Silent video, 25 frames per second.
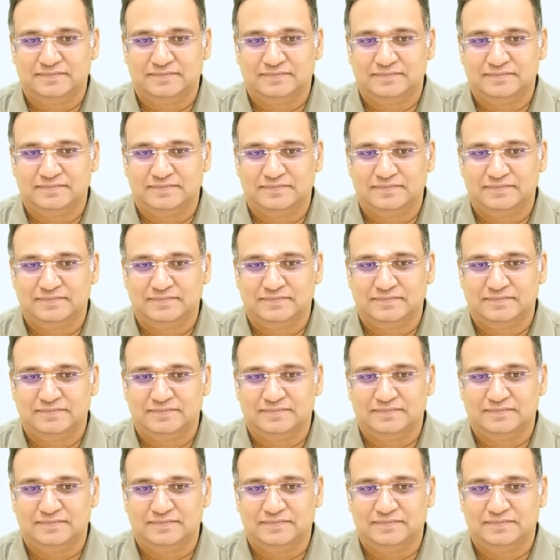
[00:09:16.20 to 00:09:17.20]

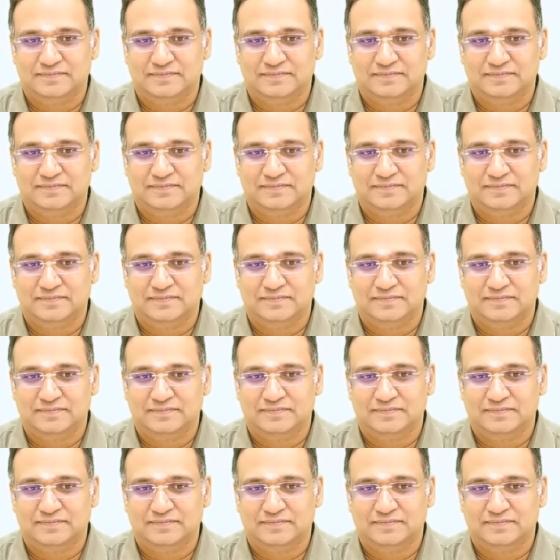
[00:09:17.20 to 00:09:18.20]

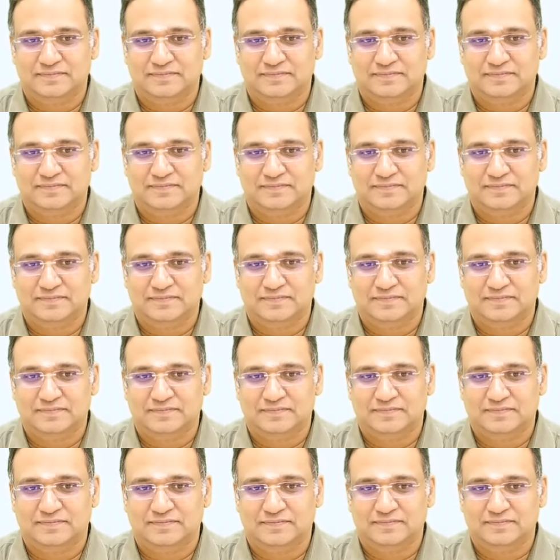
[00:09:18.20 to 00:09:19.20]

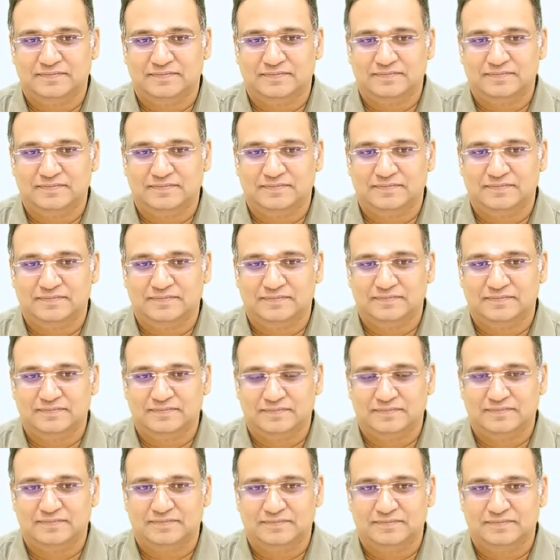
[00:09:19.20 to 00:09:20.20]

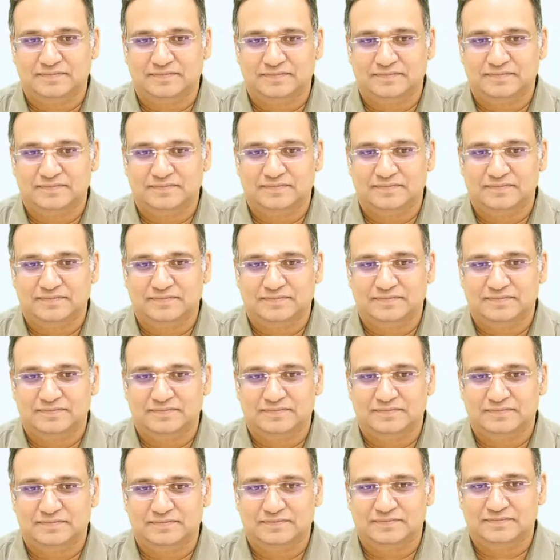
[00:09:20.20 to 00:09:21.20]

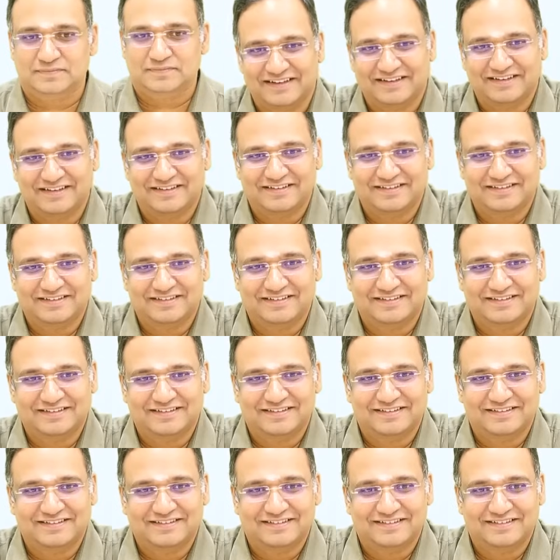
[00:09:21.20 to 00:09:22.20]

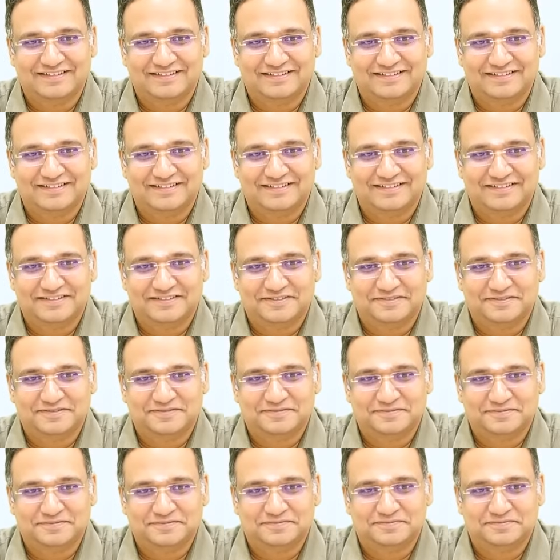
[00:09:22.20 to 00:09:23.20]

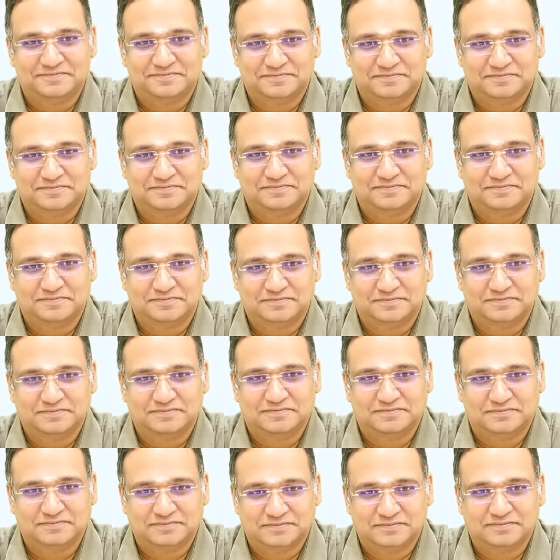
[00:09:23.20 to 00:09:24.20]
[no speech]